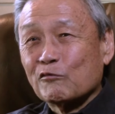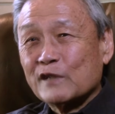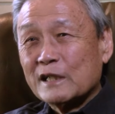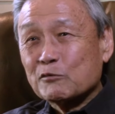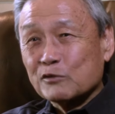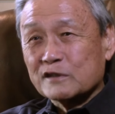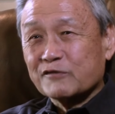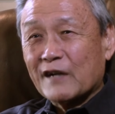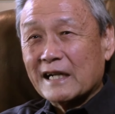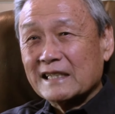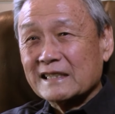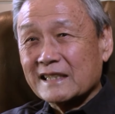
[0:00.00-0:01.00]
equals
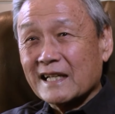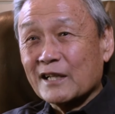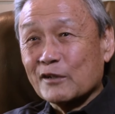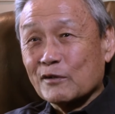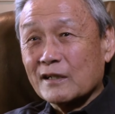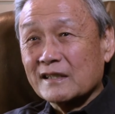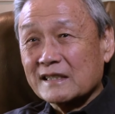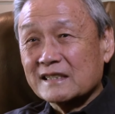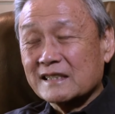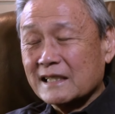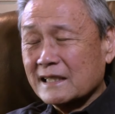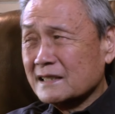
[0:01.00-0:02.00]
fighting together on this thing.